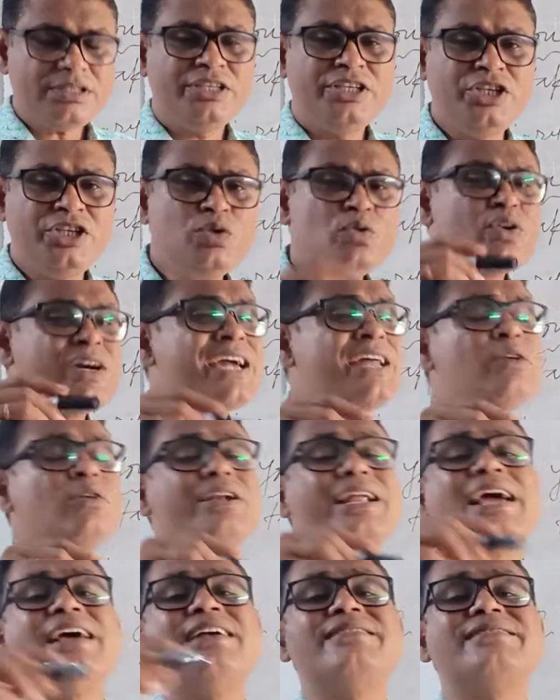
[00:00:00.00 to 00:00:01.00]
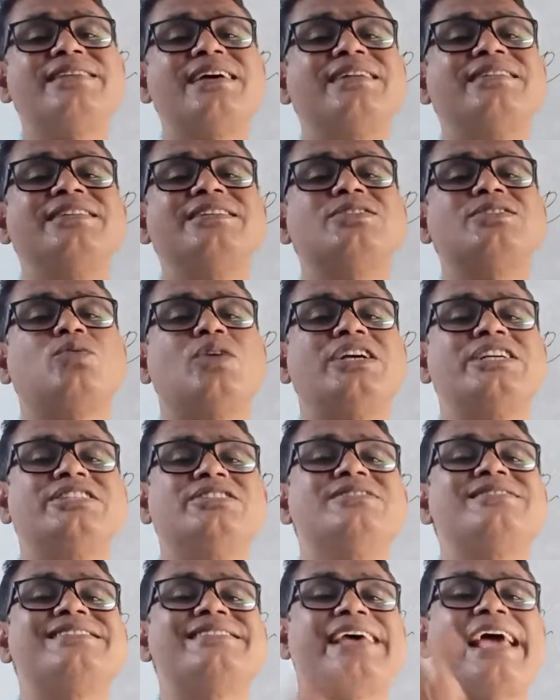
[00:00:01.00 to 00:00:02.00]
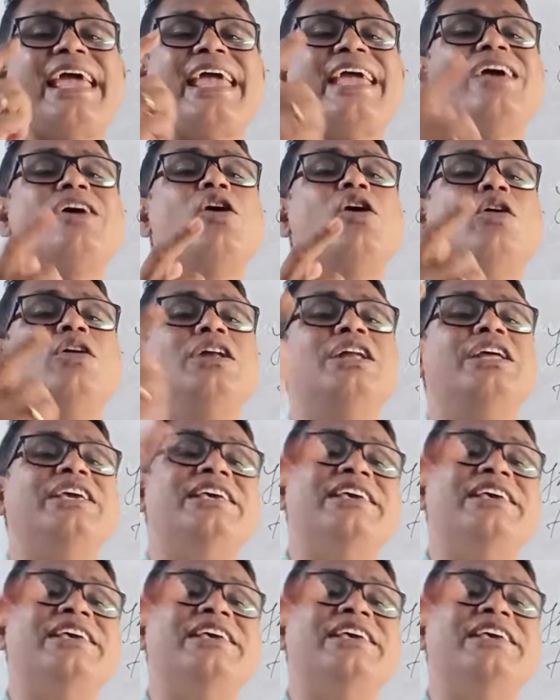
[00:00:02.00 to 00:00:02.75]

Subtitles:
You cannot answer this question saying only